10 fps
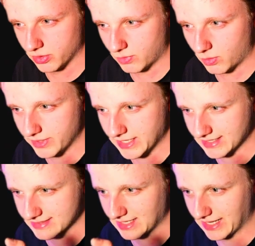one we can
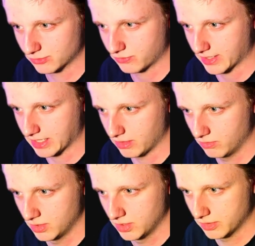select right now.
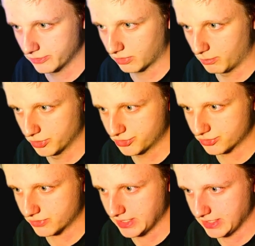So
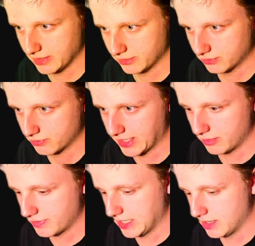Monterey is right
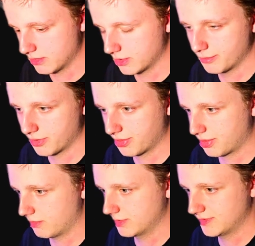over here, number
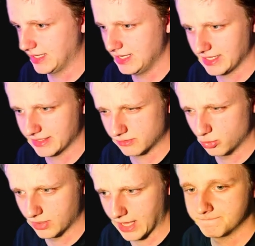13. Let's
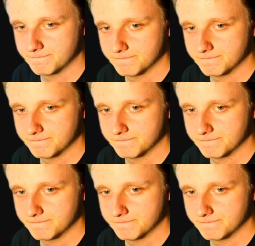do that.